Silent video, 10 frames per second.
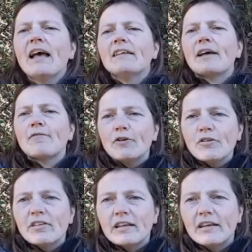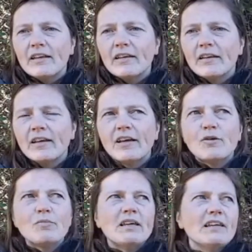Diversity
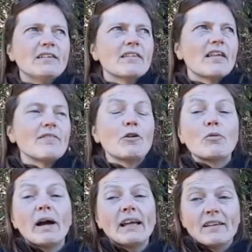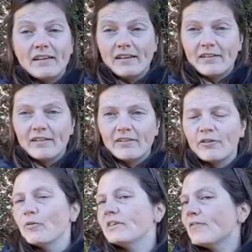means a variety,
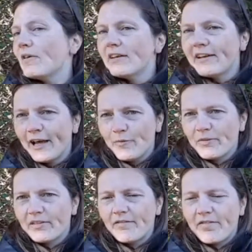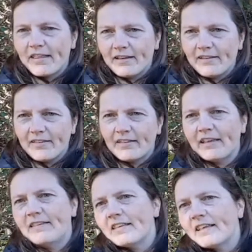so different types of things.
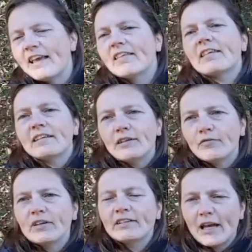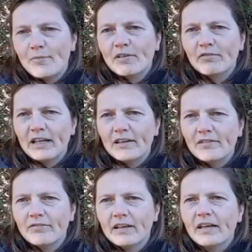In this case, different types of life.
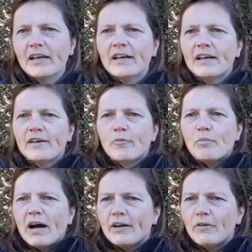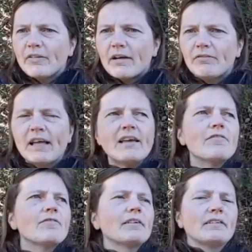Bio is of
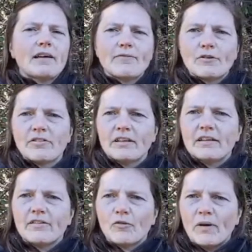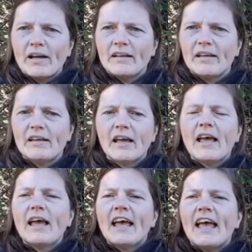life, diversity is variety,
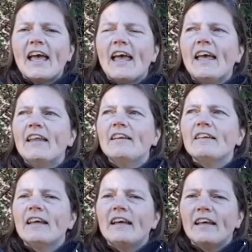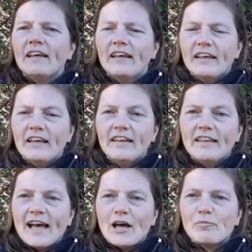and in
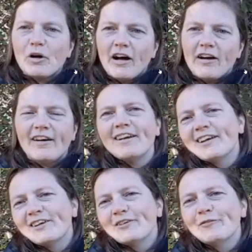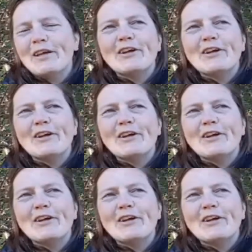that bog, we